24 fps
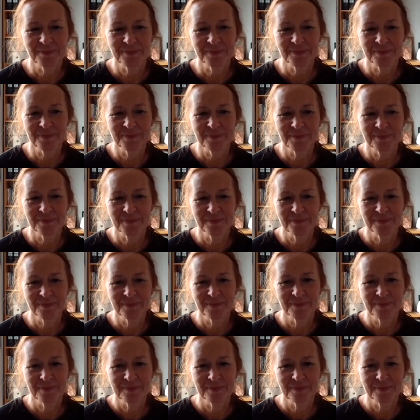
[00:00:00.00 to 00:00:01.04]

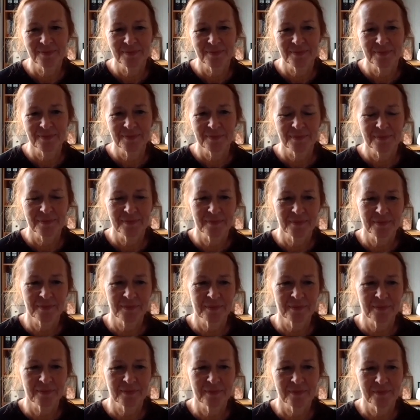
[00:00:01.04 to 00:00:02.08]

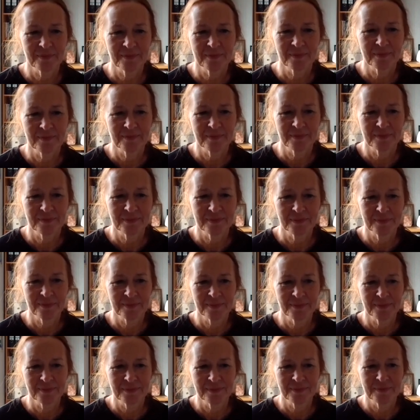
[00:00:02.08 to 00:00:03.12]

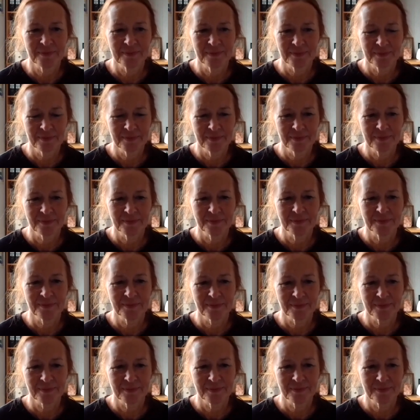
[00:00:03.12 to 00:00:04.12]
(not speaking)